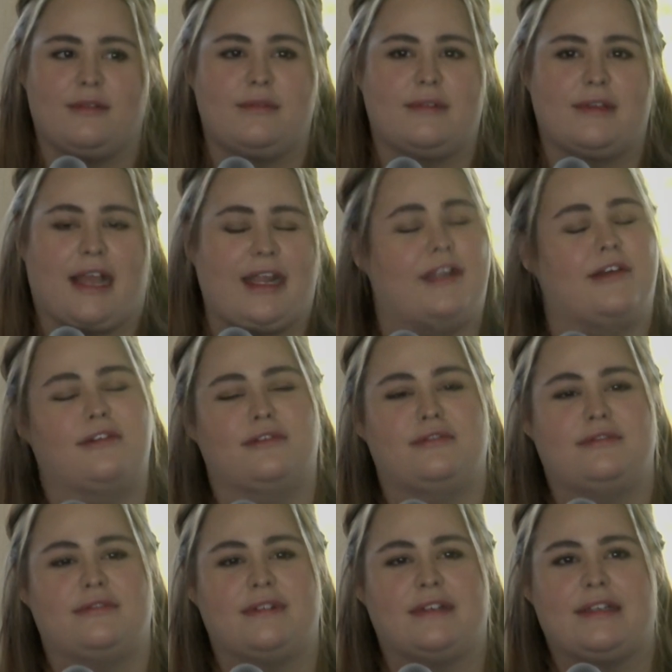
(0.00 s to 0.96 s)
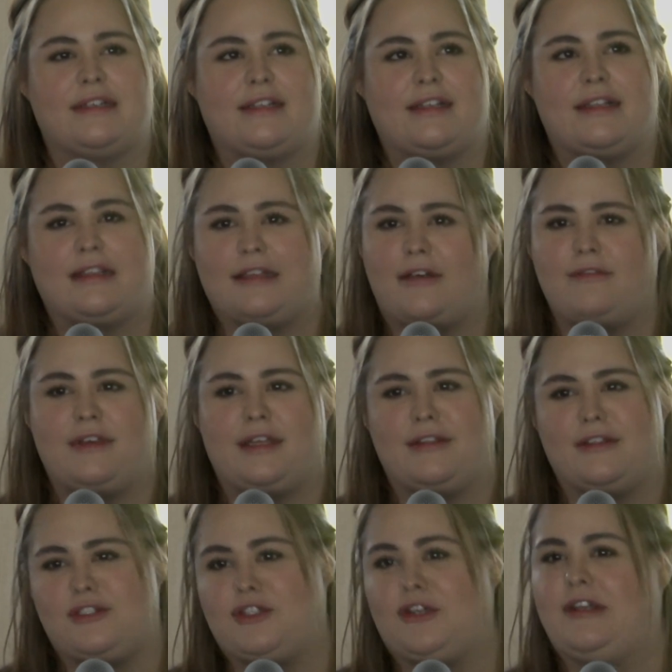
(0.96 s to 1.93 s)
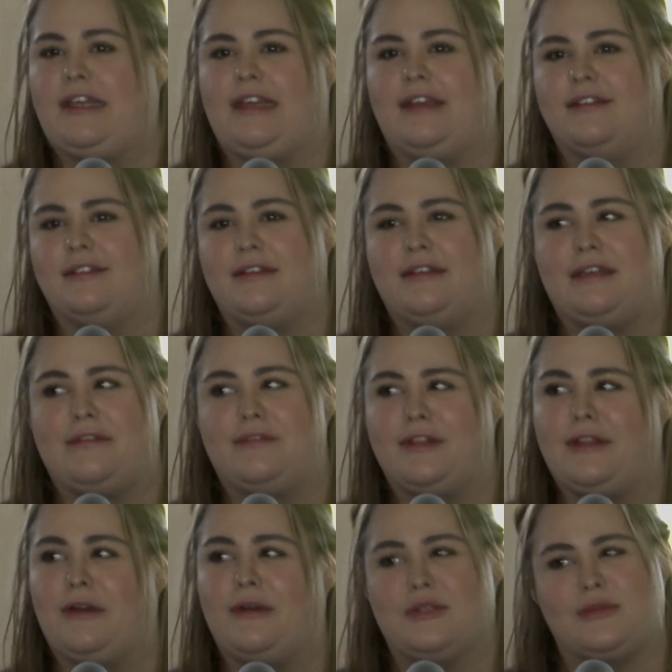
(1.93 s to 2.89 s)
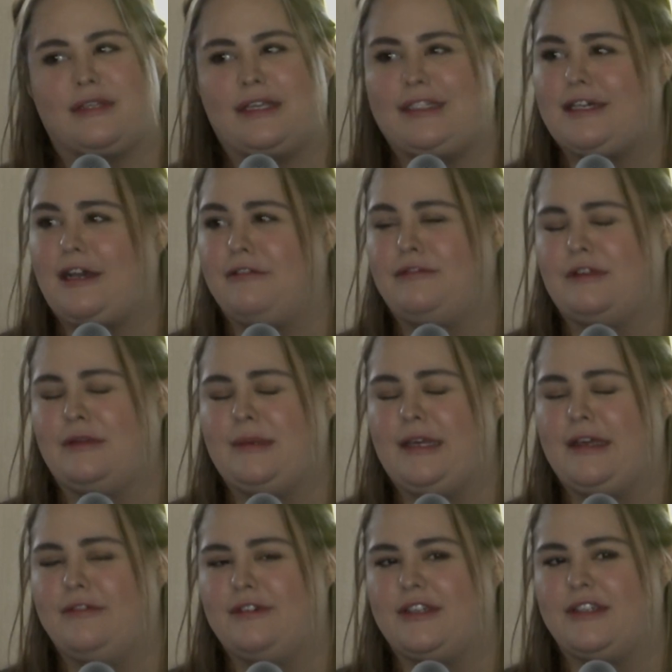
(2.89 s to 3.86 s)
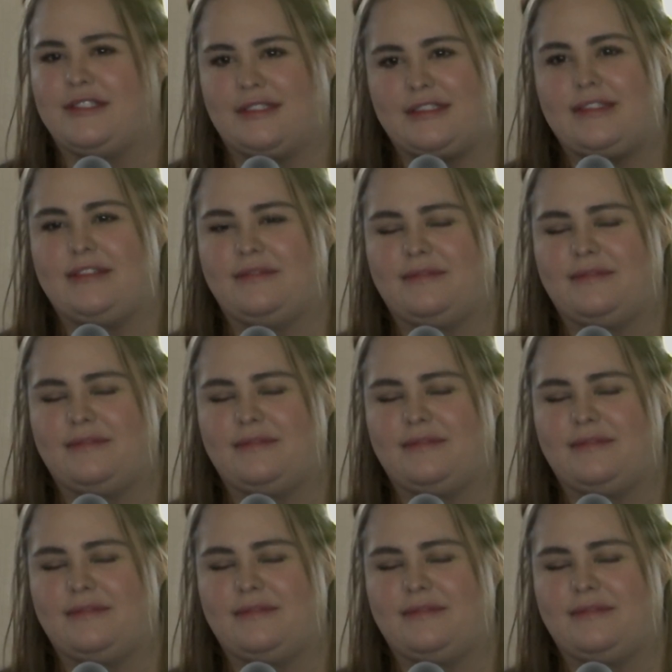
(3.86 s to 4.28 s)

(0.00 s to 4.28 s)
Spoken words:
kind of loving the journey, even though it was really tough for me at first.